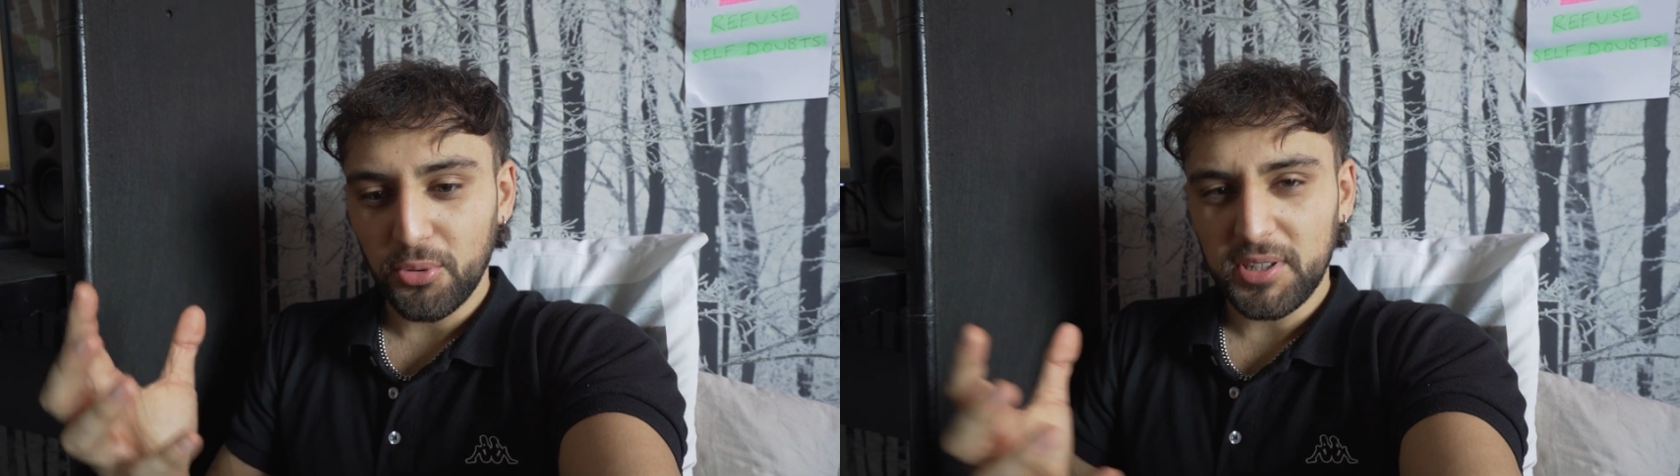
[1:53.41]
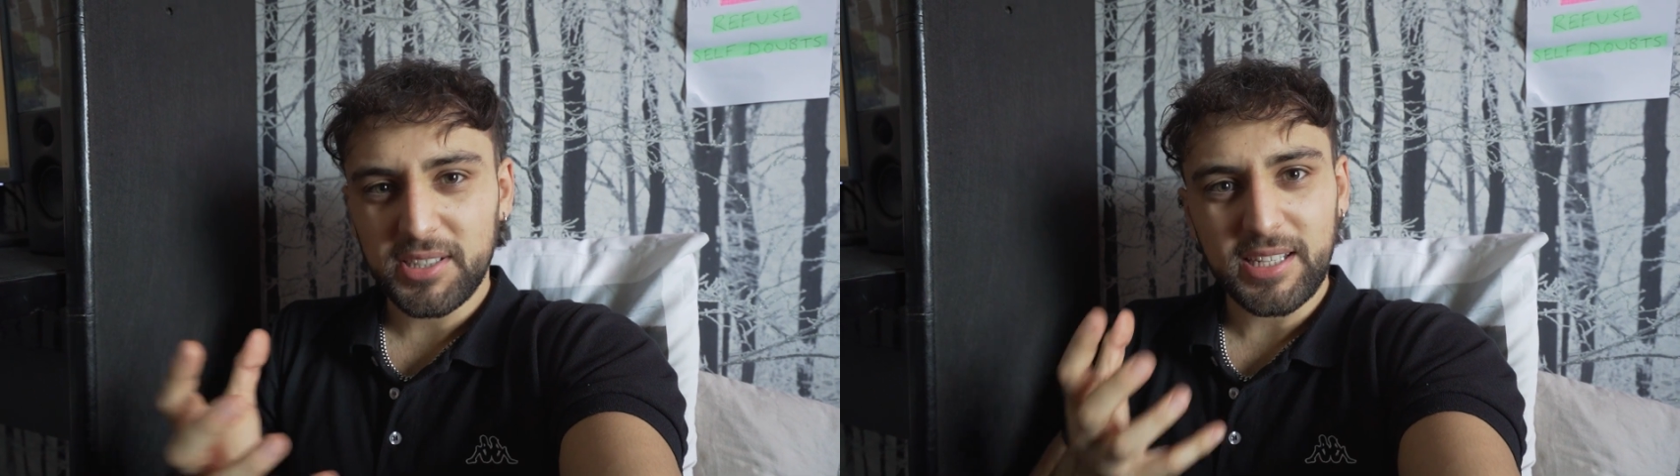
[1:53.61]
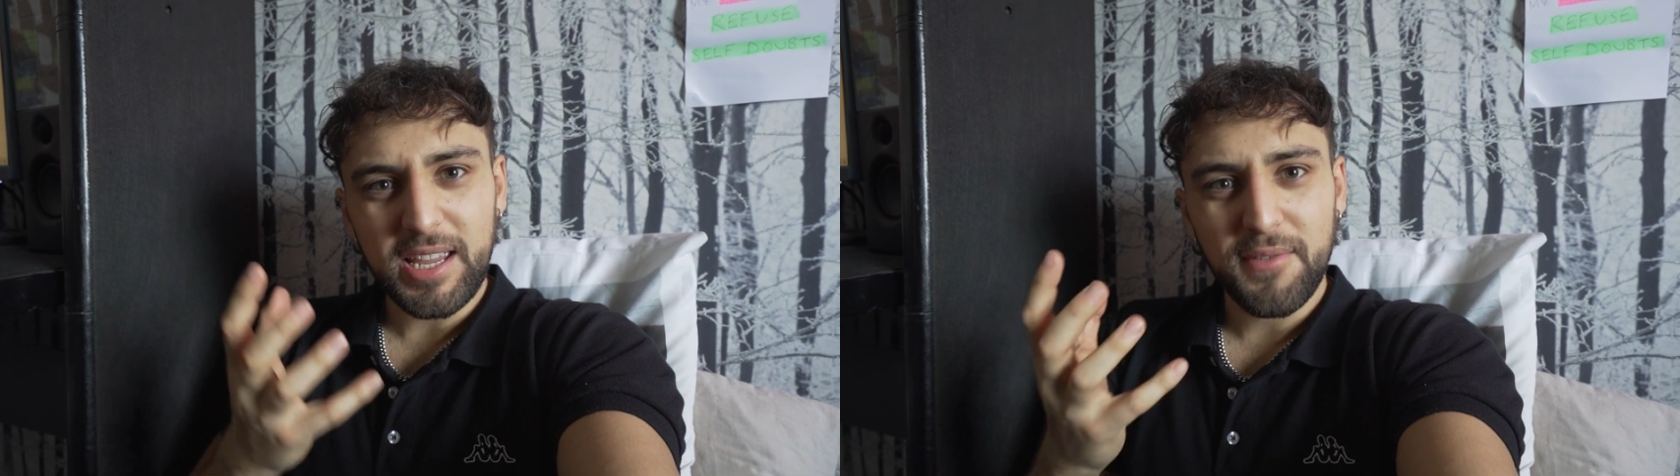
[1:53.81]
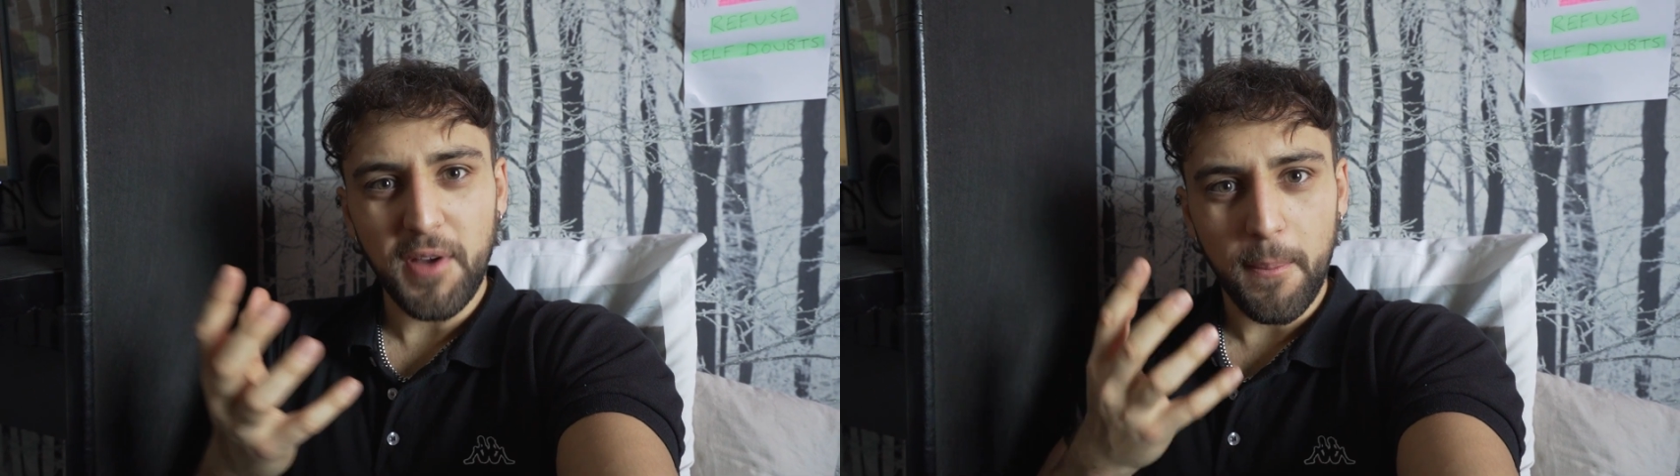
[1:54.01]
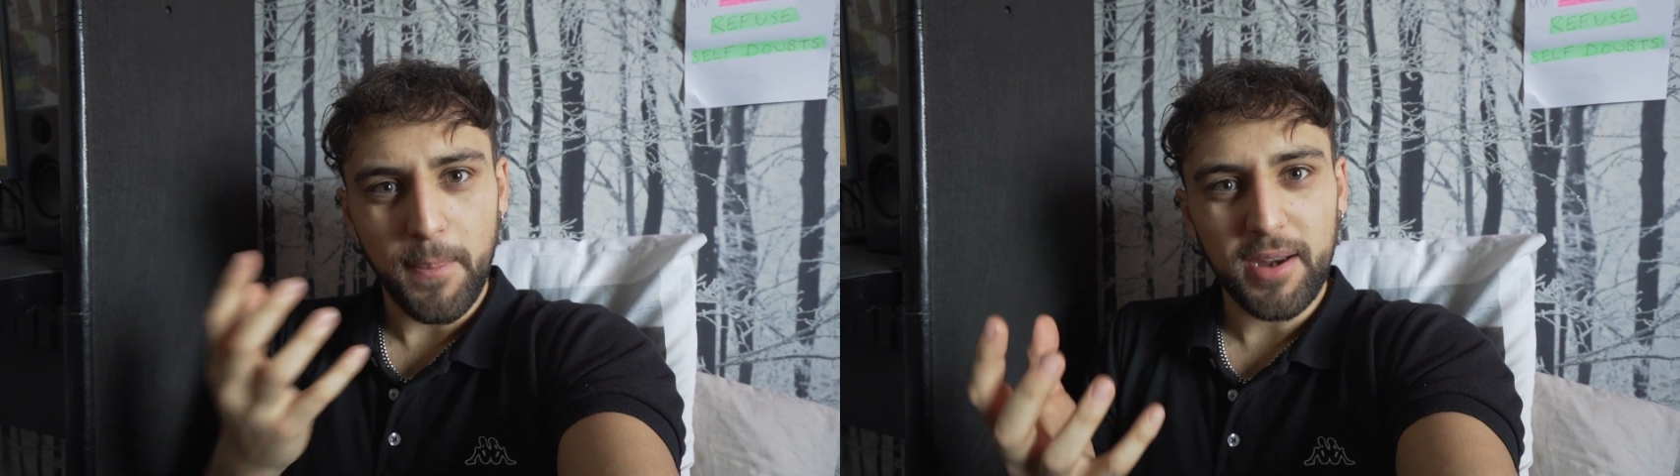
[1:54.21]
receive
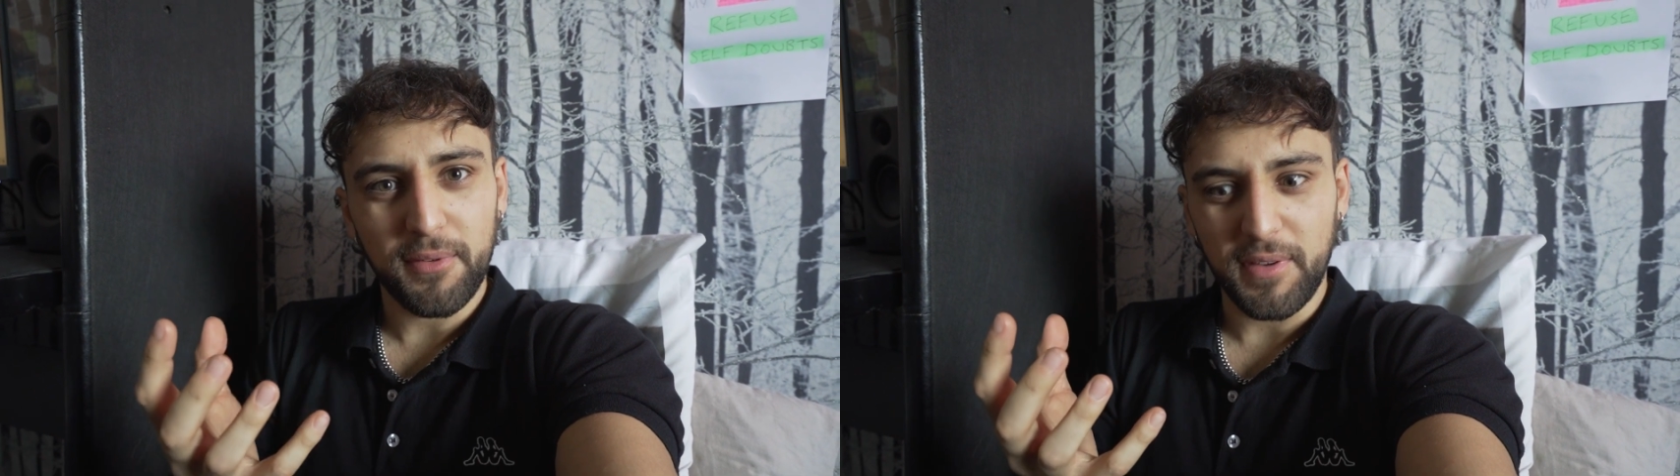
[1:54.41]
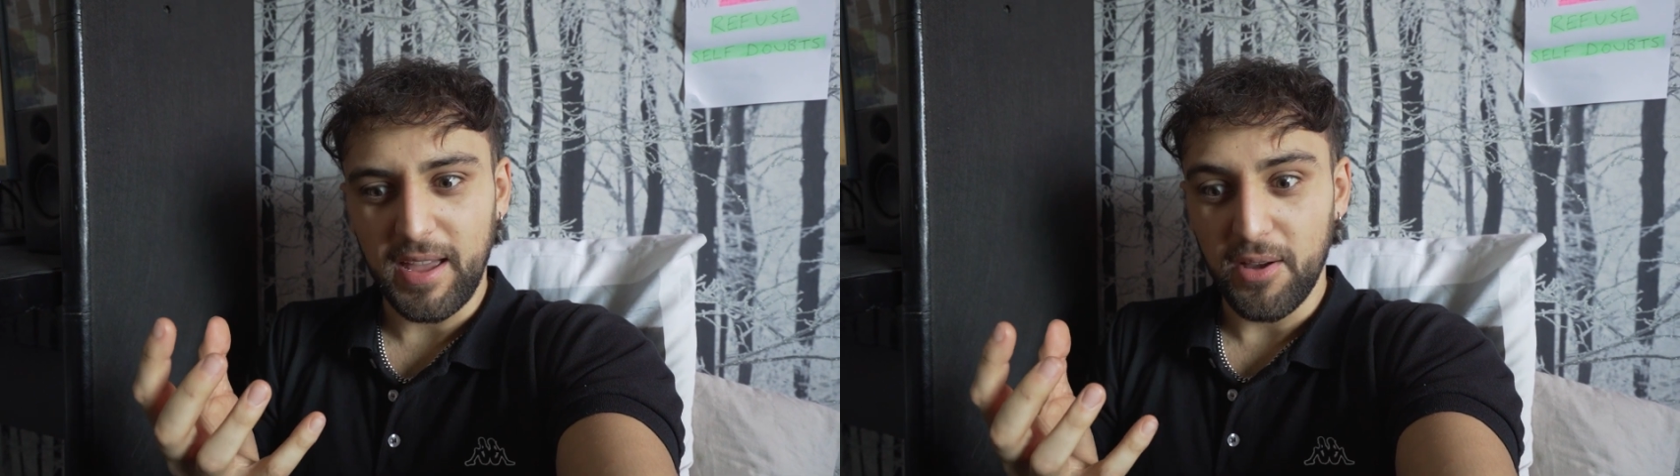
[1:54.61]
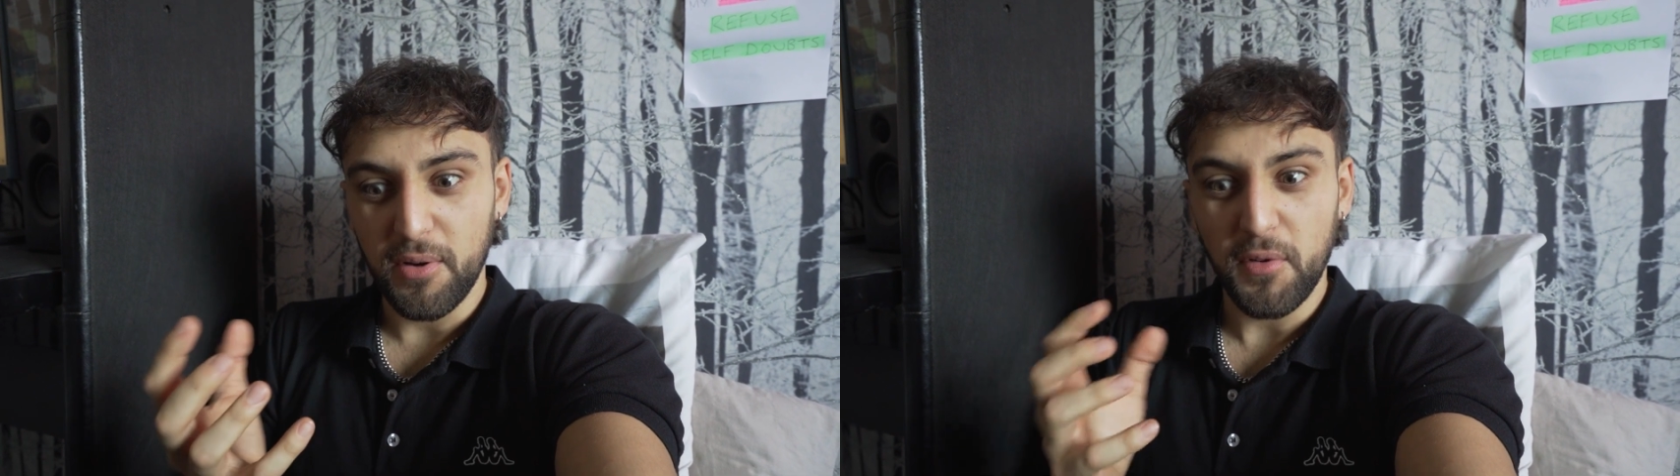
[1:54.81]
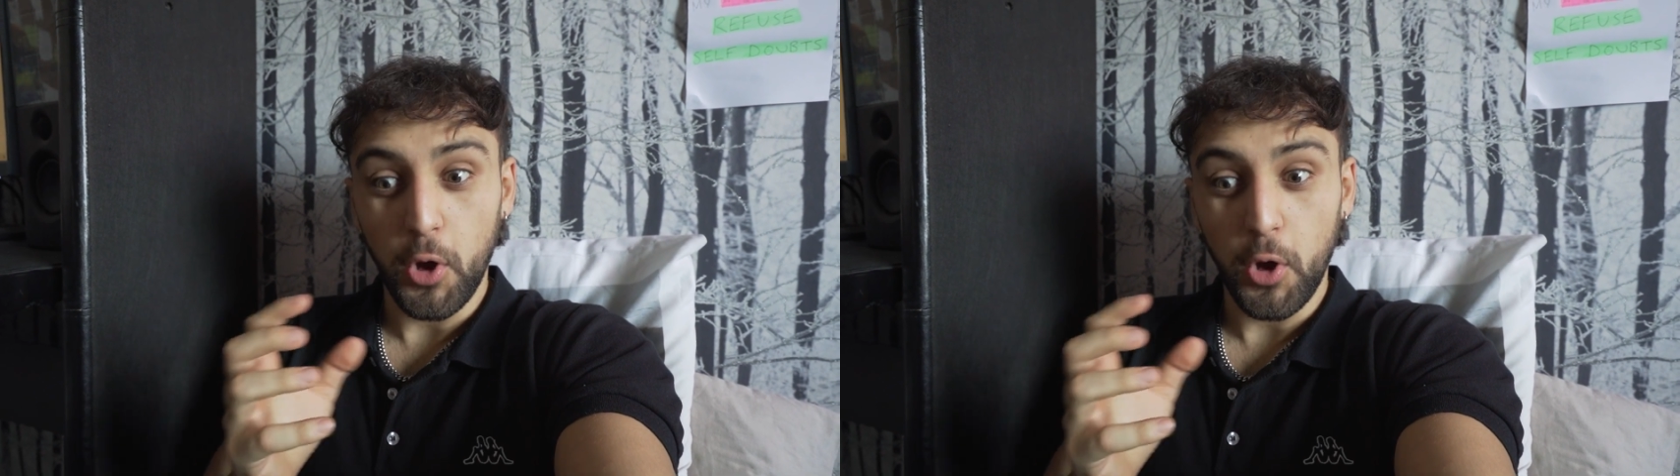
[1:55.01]
a benefit of